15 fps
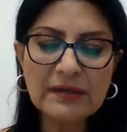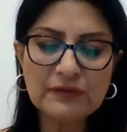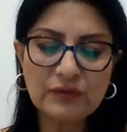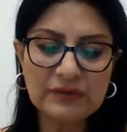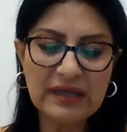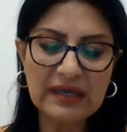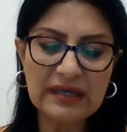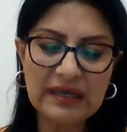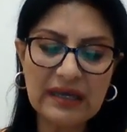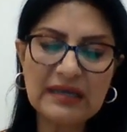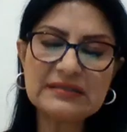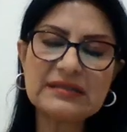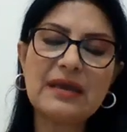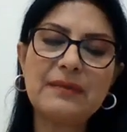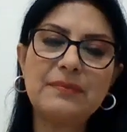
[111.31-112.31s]
Today
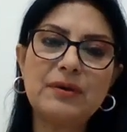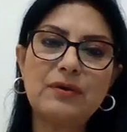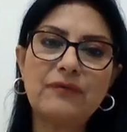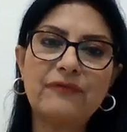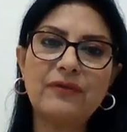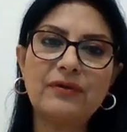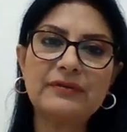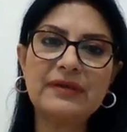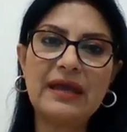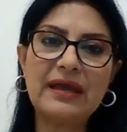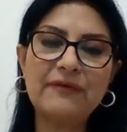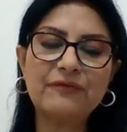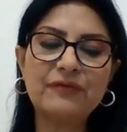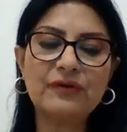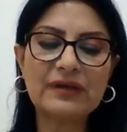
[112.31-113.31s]
is a beautiful
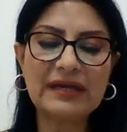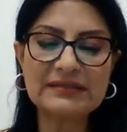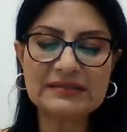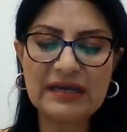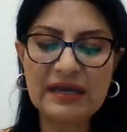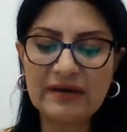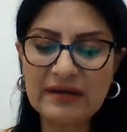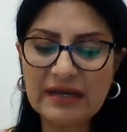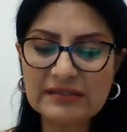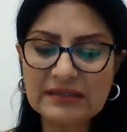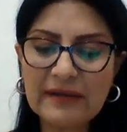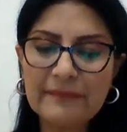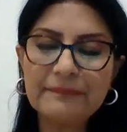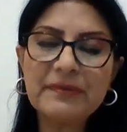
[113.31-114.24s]
day for Cancerians